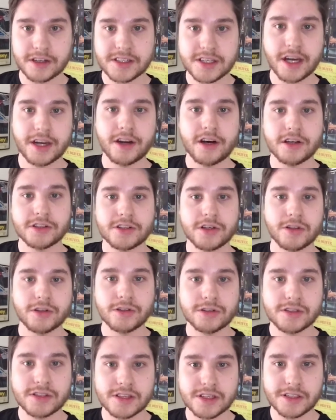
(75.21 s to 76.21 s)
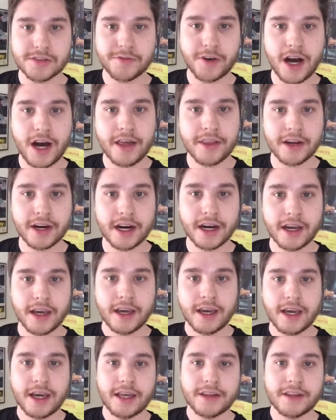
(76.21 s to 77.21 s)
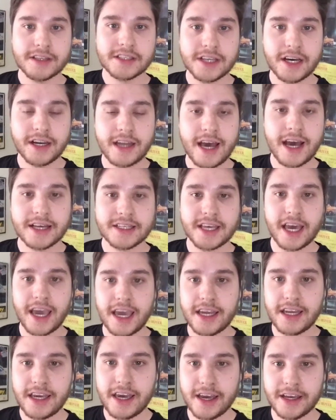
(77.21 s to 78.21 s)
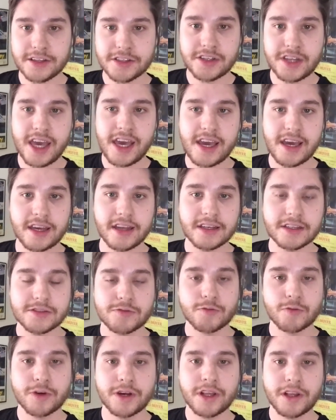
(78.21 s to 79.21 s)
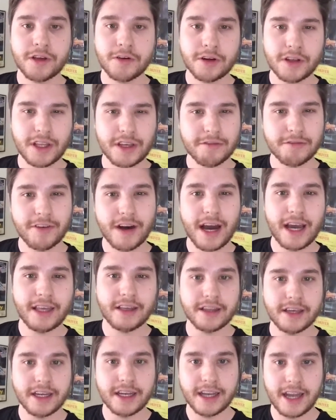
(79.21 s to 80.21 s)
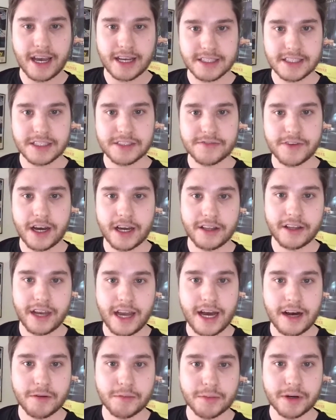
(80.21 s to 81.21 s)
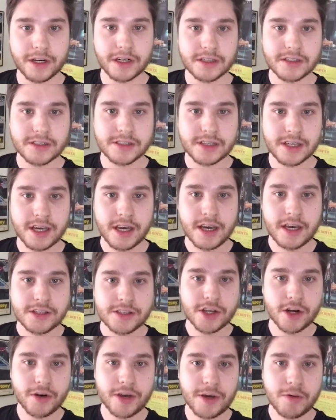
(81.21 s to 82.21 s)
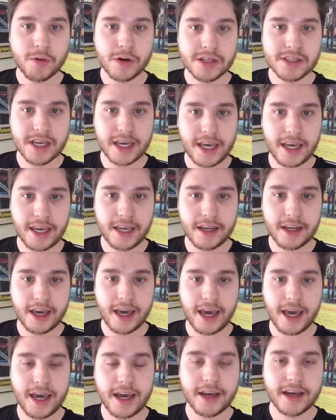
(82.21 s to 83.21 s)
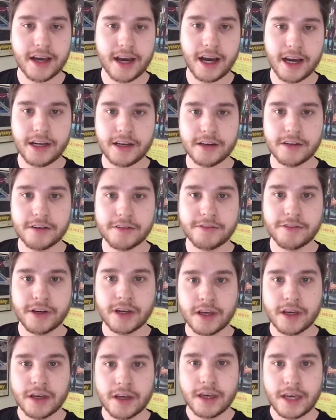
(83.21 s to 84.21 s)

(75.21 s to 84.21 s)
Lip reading: her son also loses his father, and the son has ADHD and is really, really violent and has these violent outbursts. So he was in a kind of